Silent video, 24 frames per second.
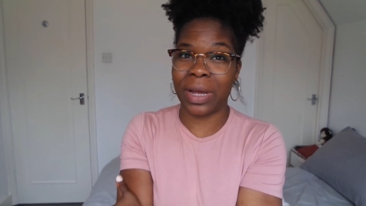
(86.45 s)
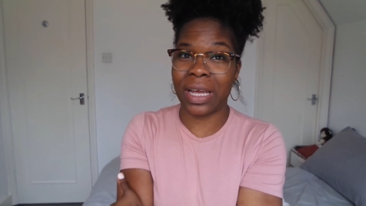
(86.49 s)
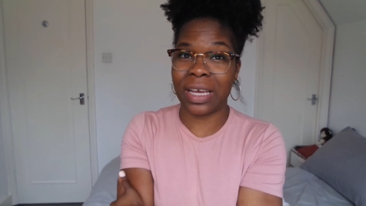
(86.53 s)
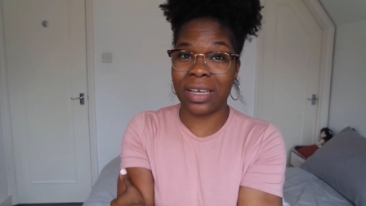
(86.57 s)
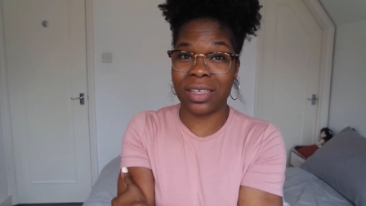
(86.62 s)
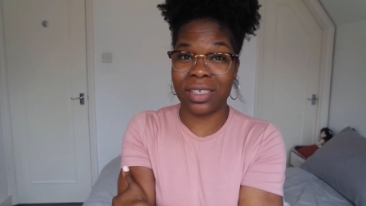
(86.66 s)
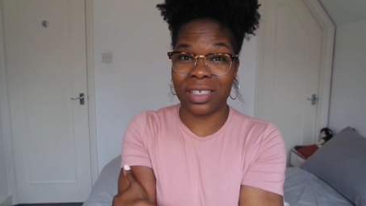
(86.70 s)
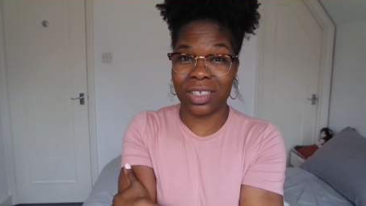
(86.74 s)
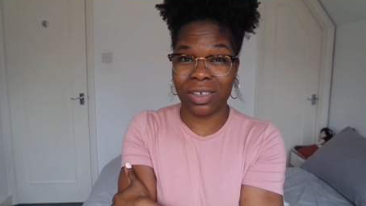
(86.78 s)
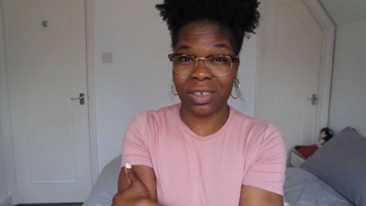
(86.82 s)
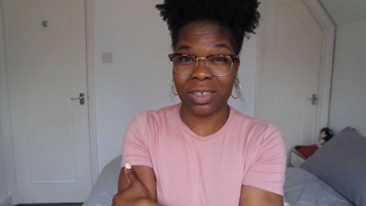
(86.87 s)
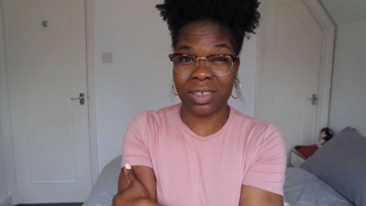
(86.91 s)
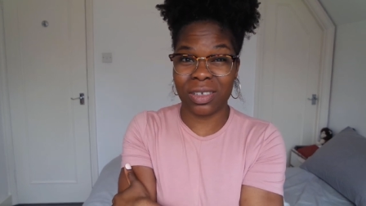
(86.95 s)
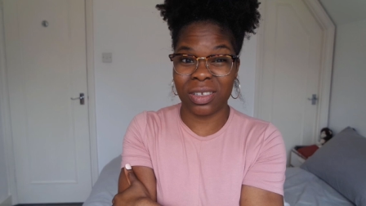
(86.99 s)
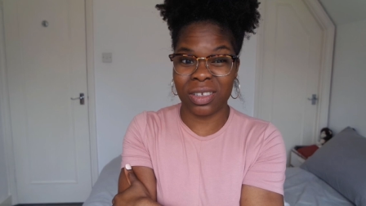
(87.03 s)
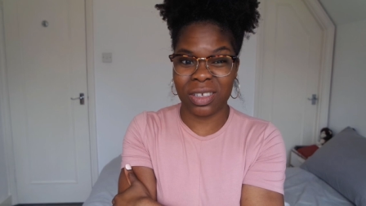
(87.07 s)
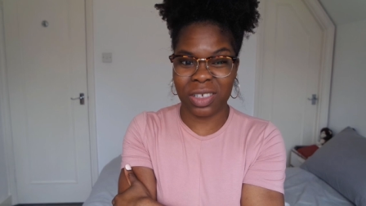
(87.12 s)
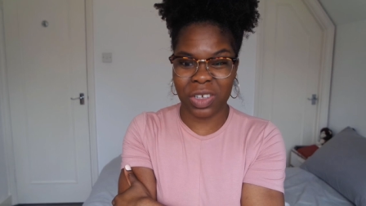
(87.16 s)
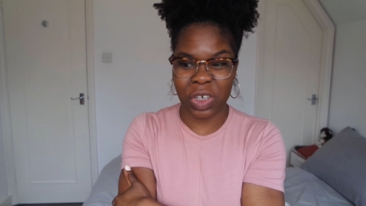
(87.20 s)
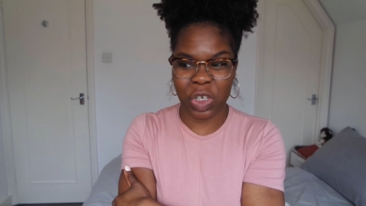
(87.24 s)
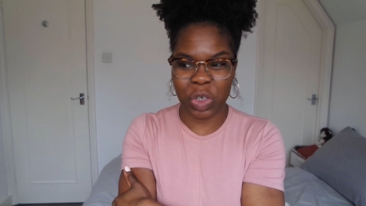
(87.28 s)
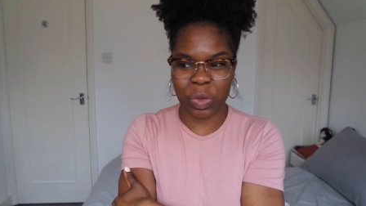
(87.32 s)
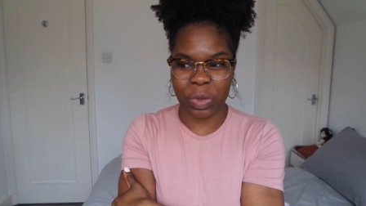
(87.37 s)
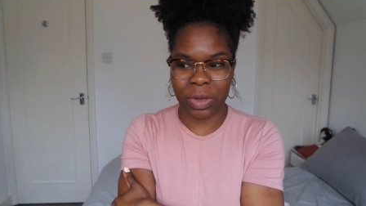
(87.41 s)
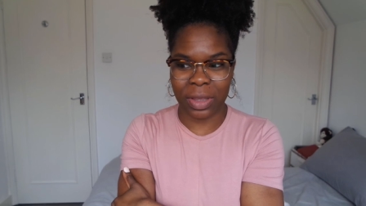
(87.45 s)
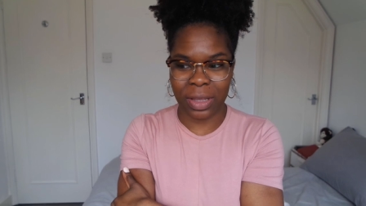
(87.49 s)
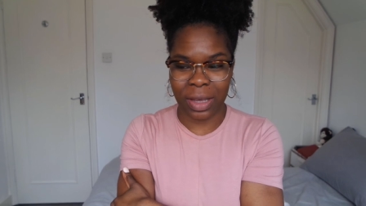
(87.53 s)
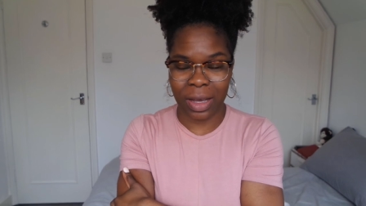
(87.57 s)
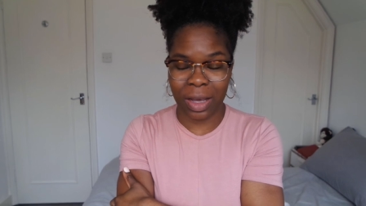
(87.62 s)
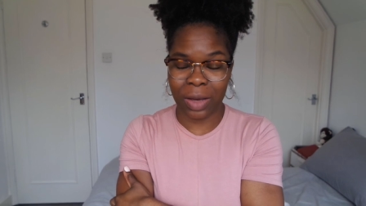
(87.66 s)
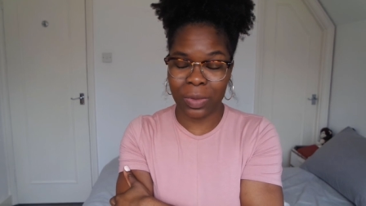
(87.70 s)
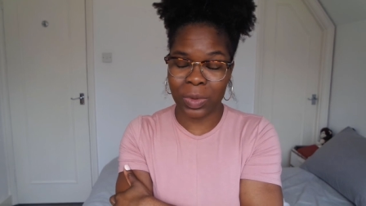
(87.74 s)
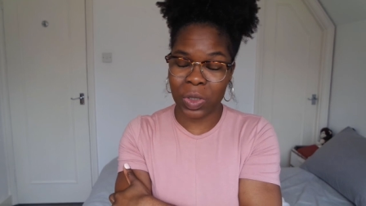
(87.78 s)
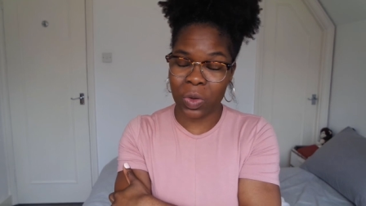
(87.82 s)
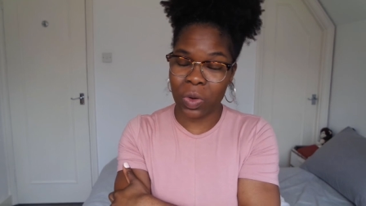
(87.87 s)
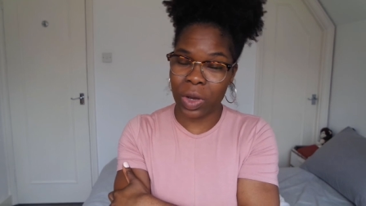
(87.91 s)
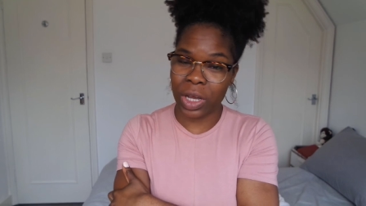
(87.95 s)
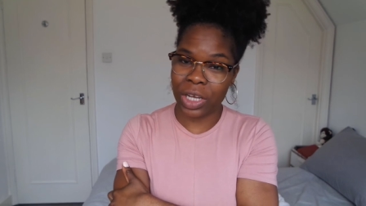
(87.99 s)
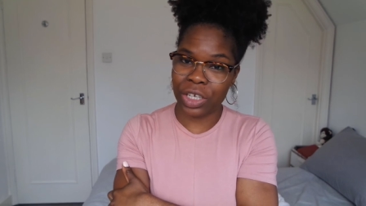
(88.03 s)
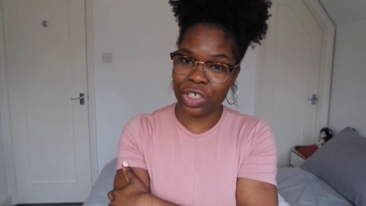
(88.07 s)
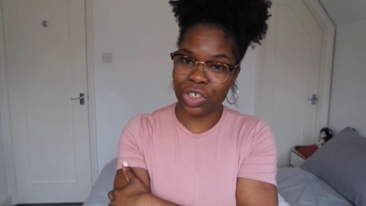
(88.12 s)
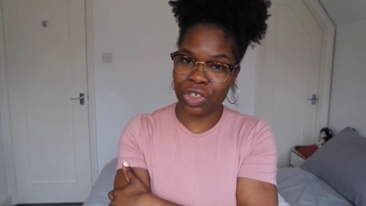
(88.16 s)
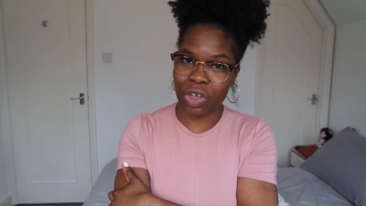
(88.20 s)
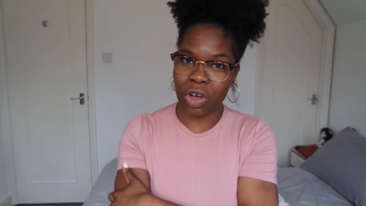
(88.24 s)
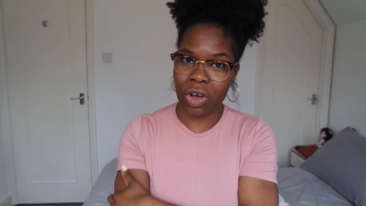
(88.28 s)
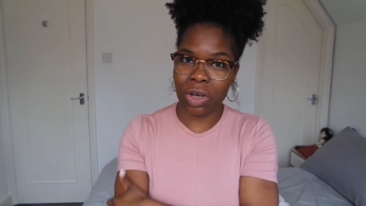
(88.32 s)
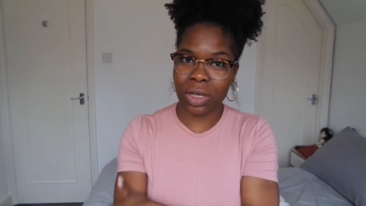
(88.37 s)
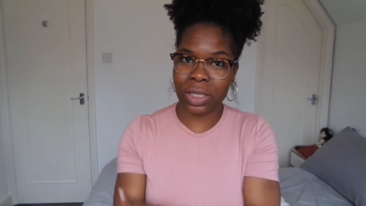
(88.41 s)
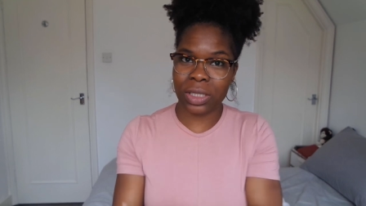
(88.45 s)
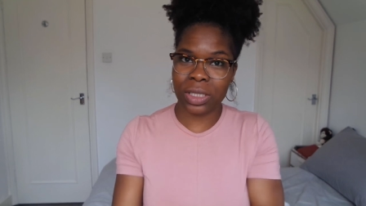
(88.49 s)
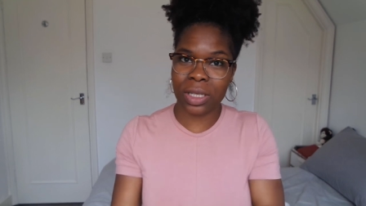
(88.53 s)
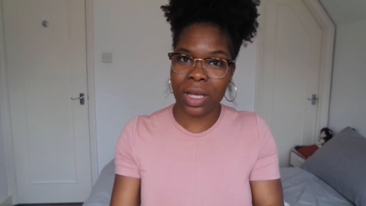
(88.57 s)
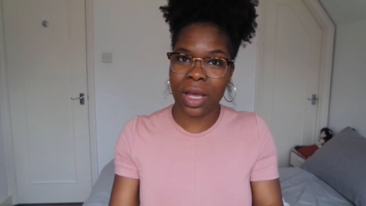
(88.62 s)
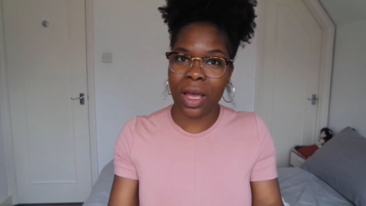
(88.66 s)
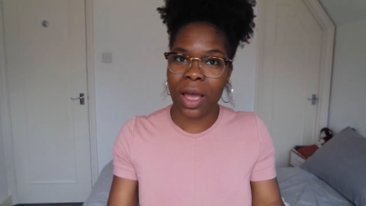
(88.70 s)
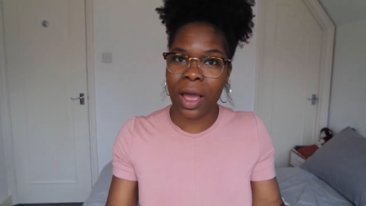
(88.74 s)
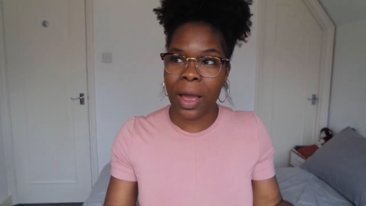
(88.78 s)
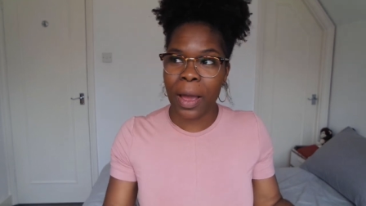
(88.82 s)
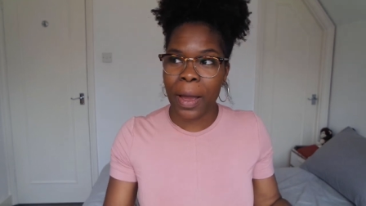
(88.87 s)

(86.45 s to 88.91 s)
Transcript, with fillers: my consultants told me that I was quite shocked